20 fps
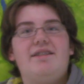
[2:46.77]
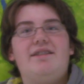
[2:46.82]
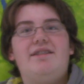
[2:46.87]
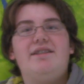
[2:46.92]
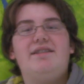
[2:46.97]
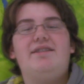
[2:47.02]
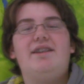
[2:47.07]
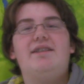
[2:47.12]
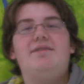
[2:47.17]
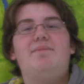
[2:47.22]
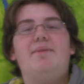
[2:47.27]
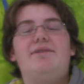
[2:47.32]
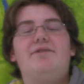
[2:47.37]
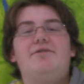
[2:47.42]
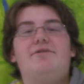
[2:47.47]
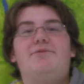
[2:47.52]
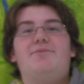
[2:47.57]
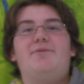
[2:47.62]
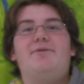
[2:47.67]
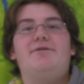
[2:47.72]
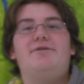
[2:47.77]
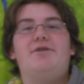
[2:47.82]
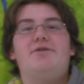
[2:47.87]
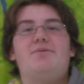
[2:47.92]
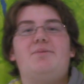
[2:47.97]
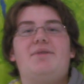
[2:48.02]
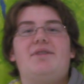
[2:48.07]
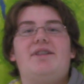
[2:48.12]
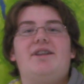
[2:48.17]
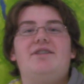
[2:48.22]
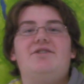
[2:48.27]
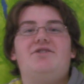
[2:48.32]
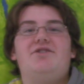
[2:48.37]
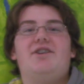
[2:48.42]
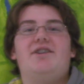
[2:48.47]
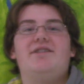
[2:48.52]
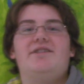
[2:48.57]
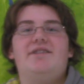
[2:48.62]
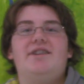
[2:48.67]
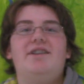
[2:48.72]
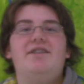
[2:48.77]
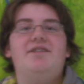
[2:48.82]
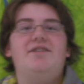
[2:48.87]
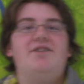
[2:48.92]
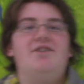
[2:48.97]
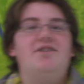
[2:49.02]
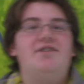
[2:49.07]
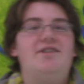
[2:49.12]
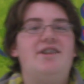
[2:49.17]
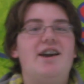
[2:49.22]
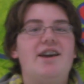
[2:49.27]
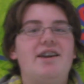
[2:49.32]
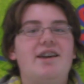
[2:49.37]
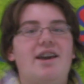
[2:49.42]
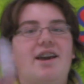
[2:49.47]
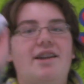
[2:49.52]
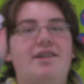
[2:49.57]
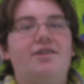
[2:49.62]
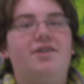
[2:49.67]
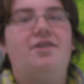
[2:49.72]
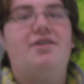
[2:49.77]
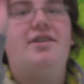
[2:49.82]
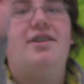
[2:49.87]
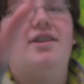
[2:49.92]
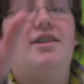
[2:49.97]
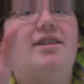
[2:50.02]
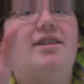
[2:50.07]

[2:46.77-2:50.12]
This has been your sports rush with Elijah Johnson. Good day and good